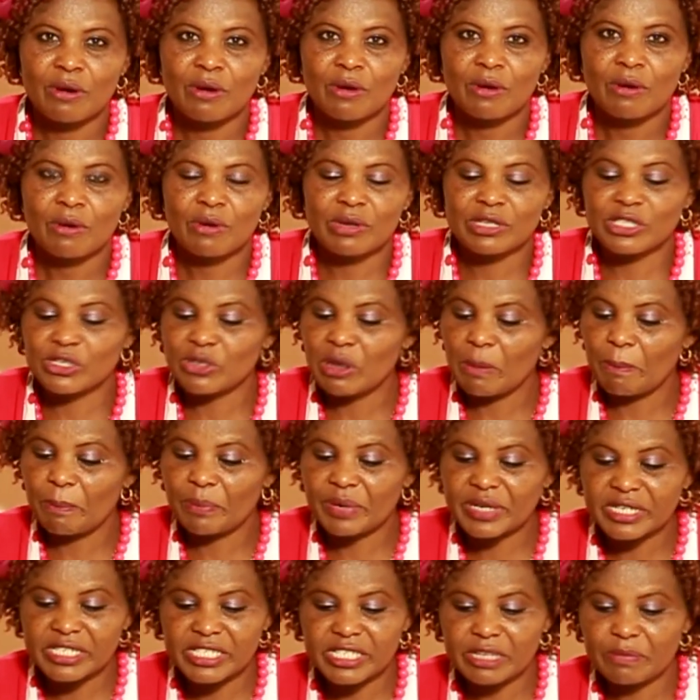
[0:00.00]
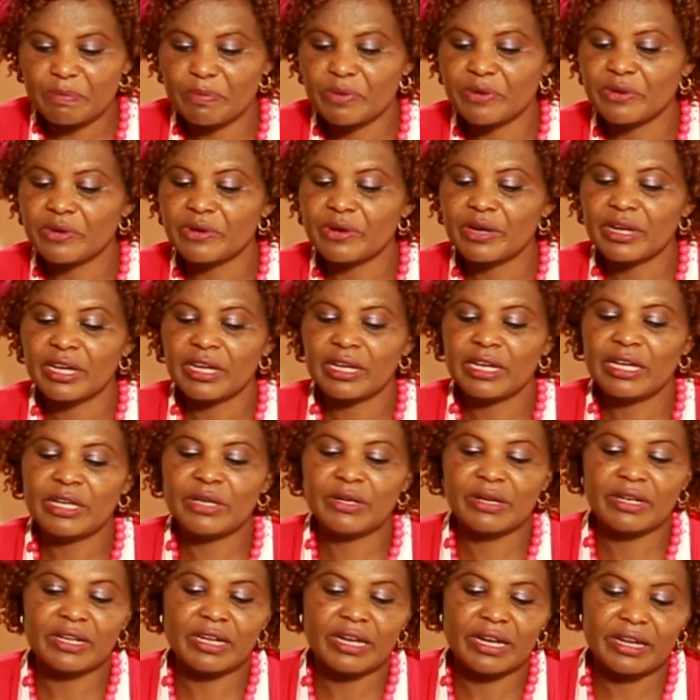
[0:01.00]
What's your principle in
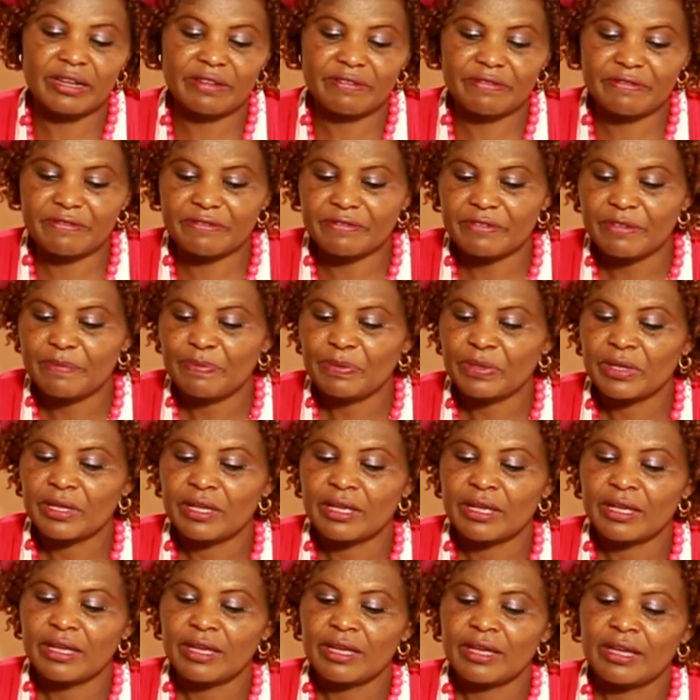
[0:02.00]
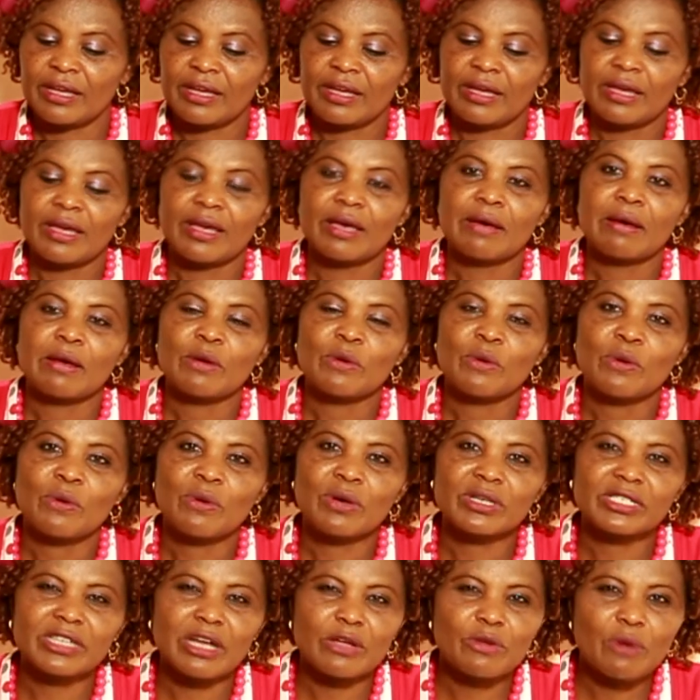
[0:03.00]
your life?
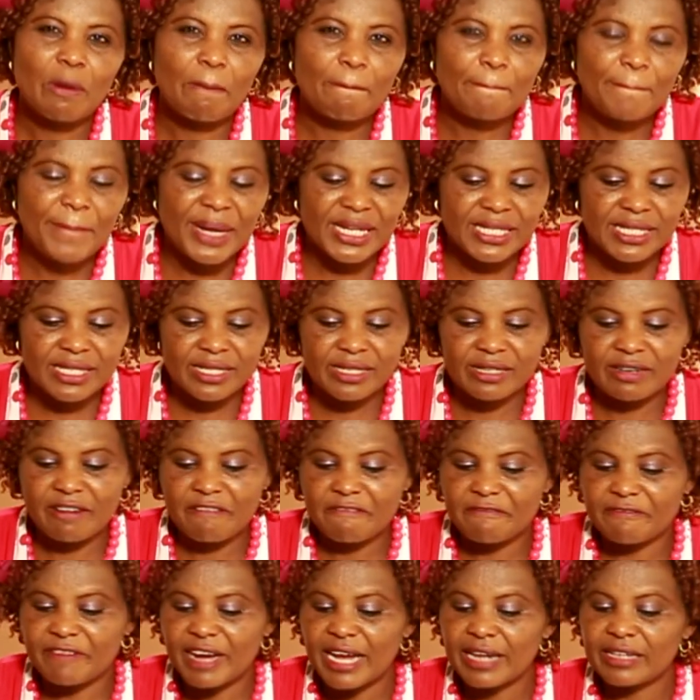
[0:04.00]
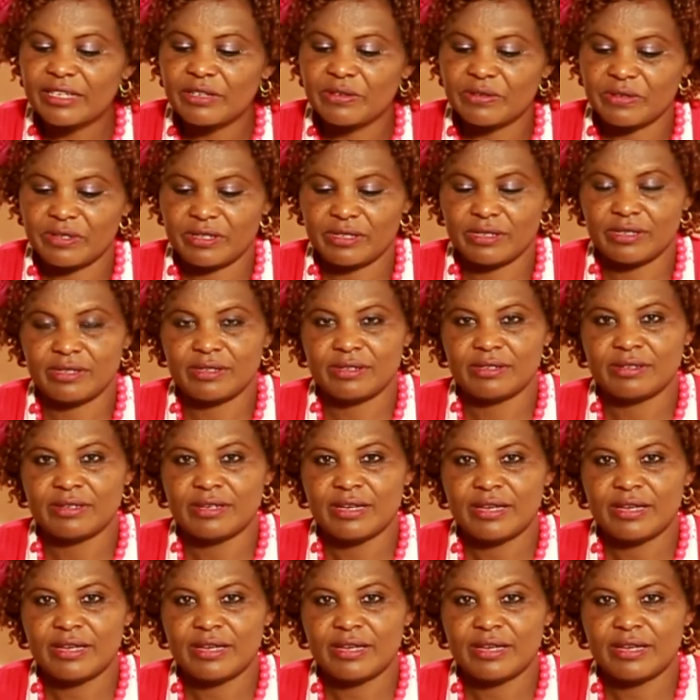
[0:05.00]
What are your personal values?